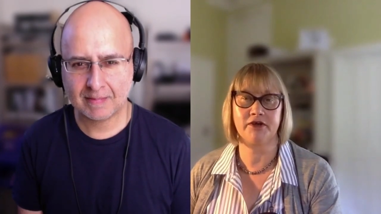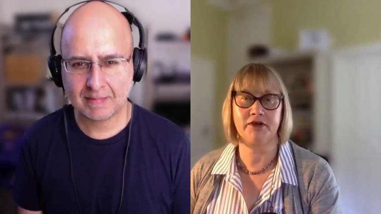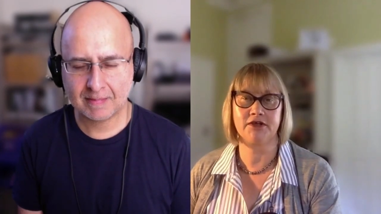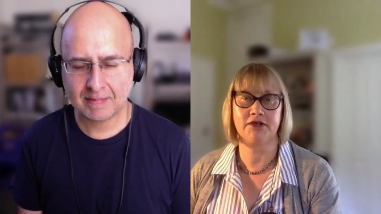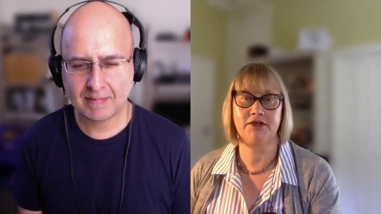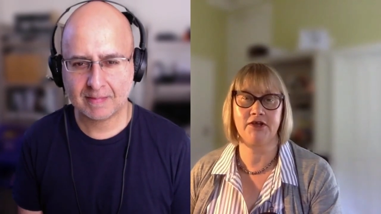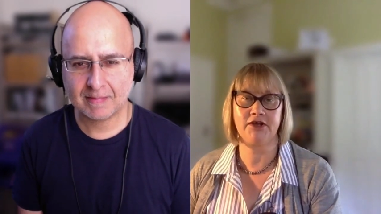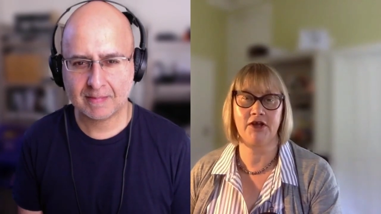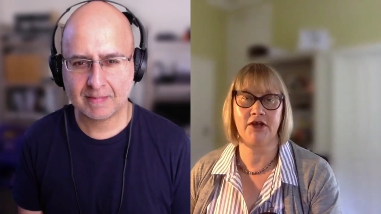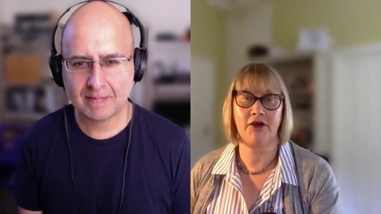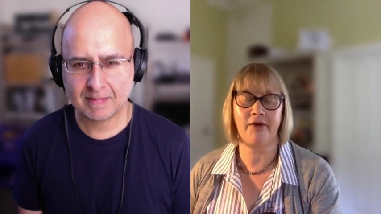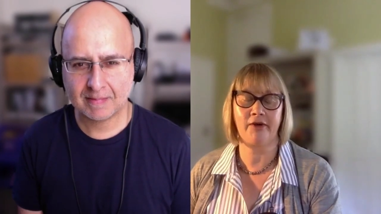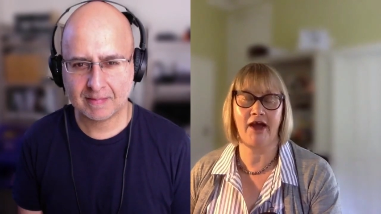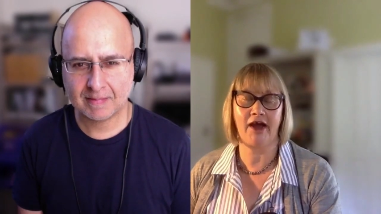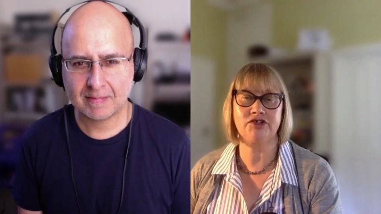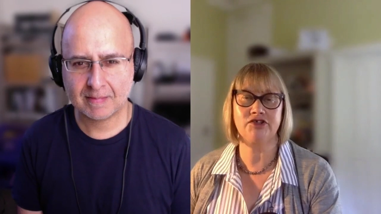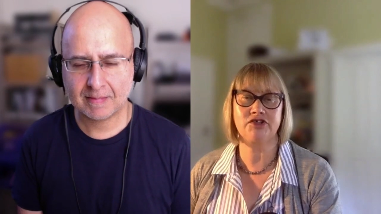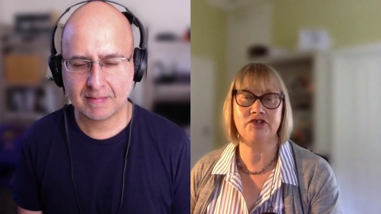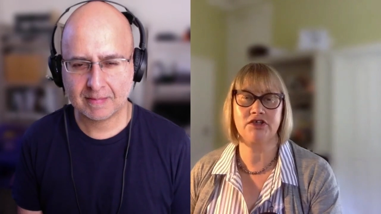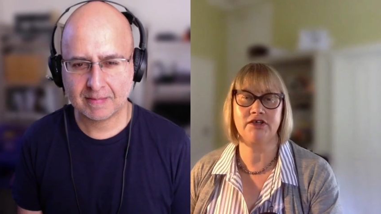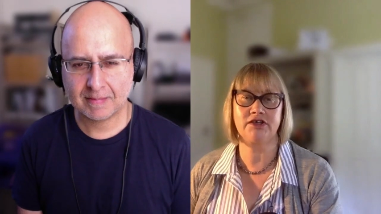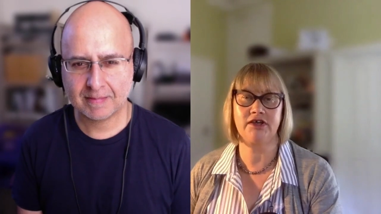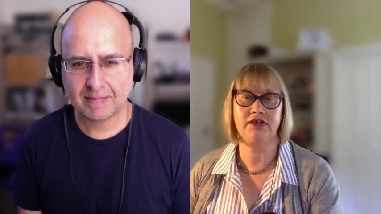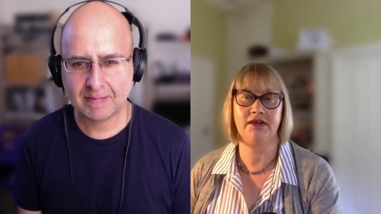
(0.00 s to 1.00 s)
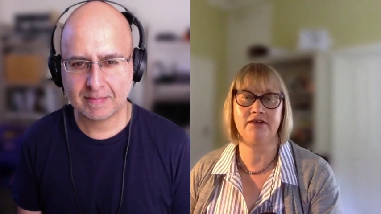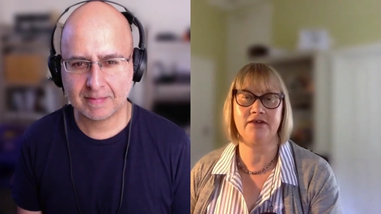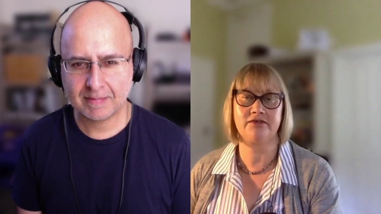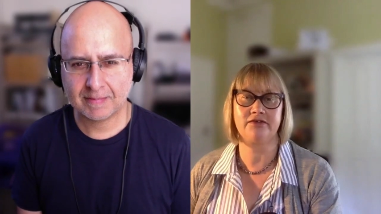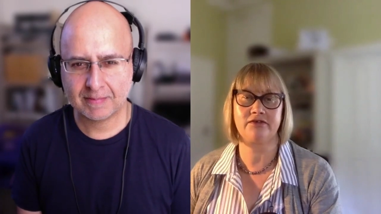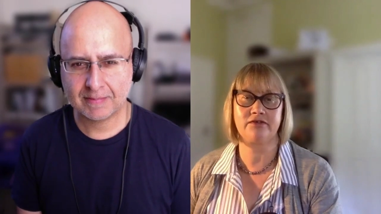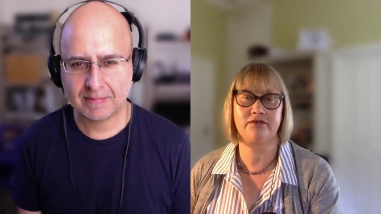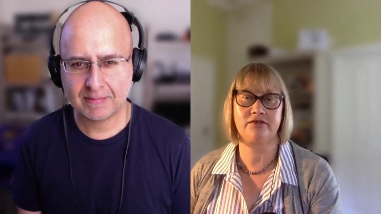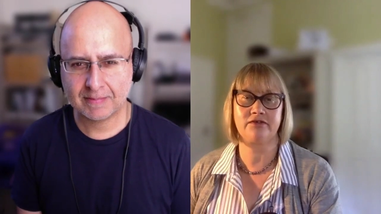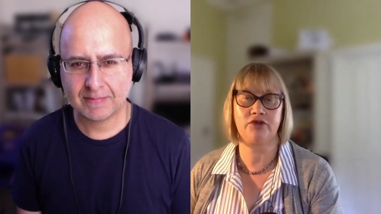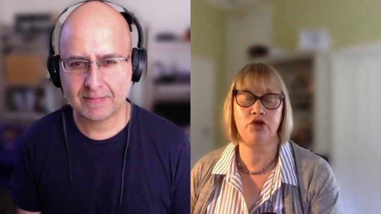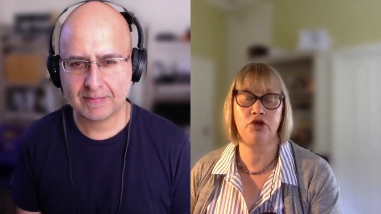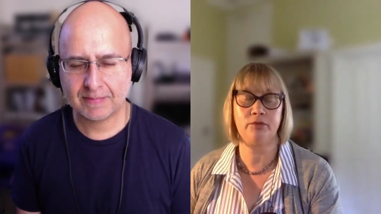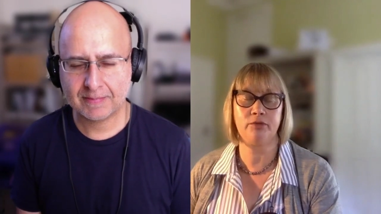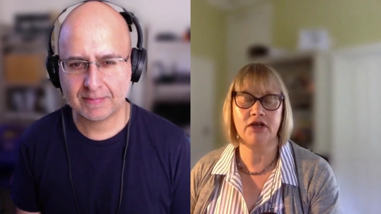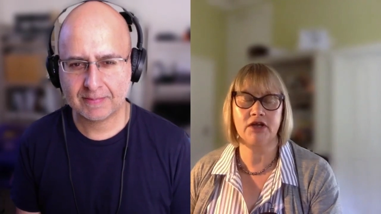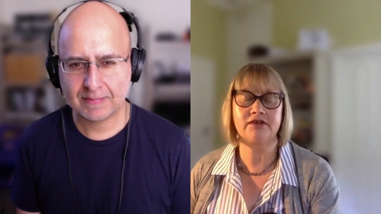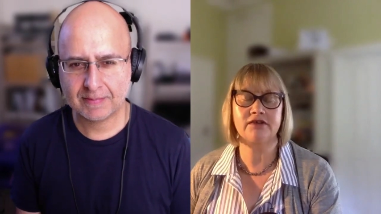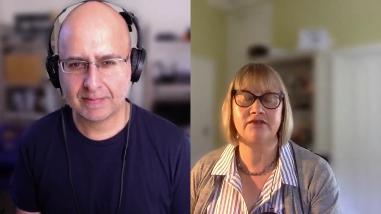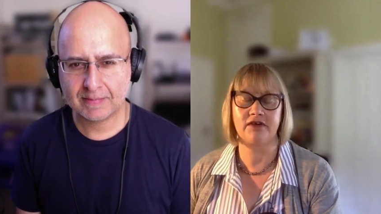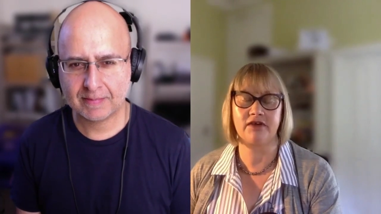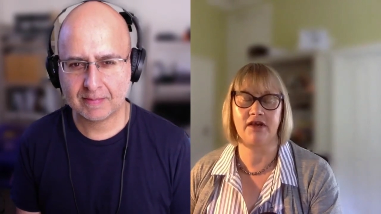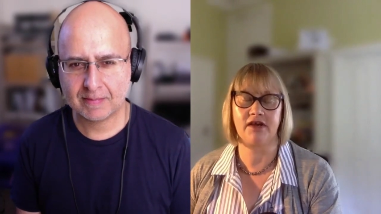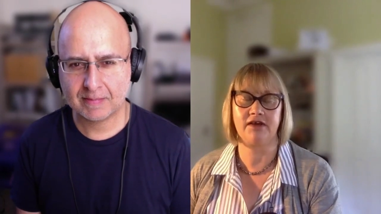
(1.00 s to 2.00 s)
Speaker 1: But you know, actually, it's
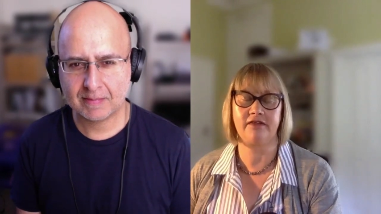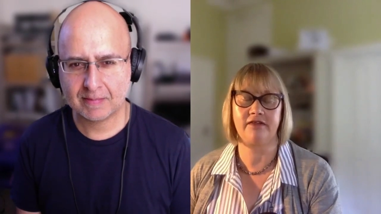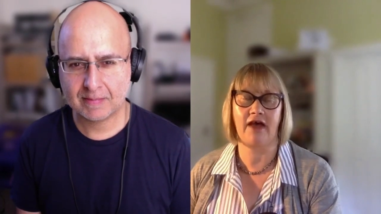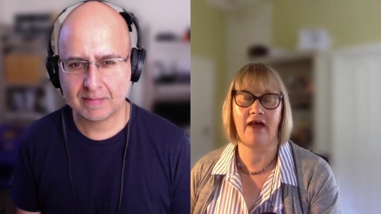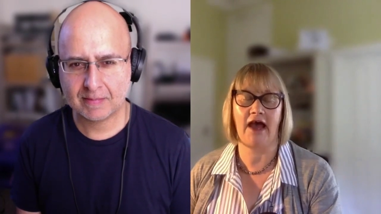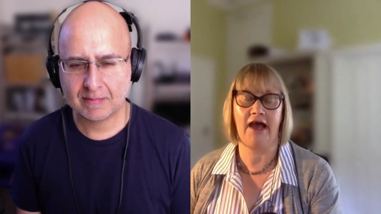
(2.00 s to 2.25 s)
humility that